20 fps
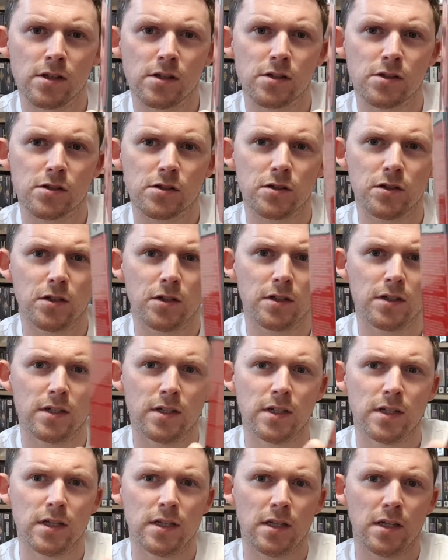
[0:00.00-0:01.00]
So
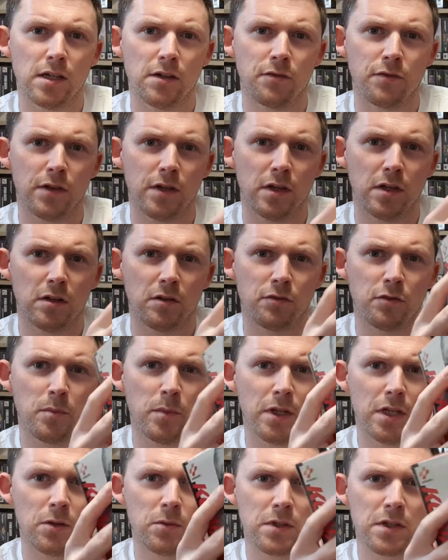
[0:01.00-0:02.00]
if you're
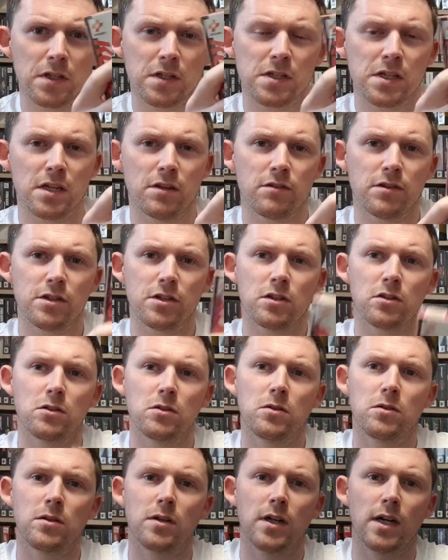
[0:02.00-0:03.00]
familiar with this series, you'll
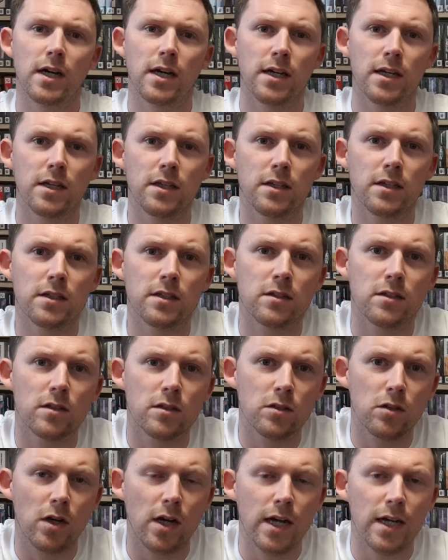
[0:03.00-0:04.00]
know I
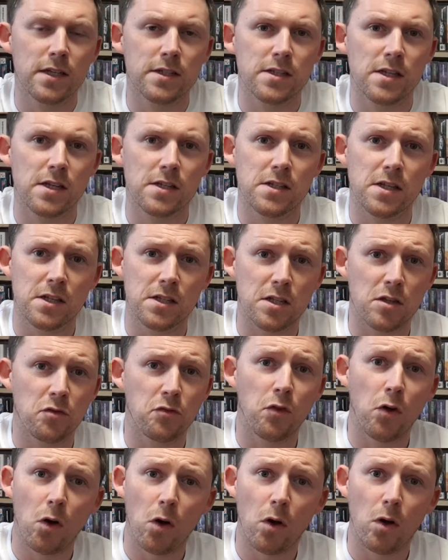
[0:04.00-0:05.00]
got ISS
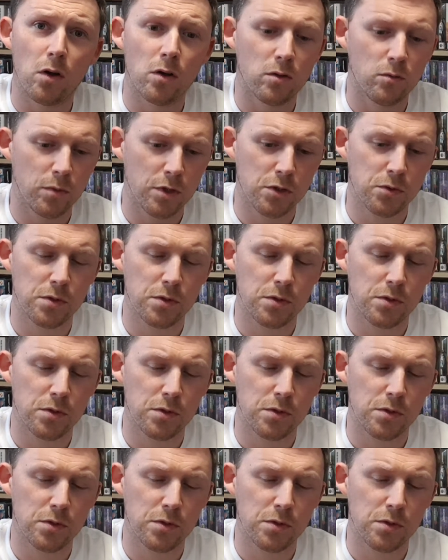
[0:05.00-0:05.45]
64, which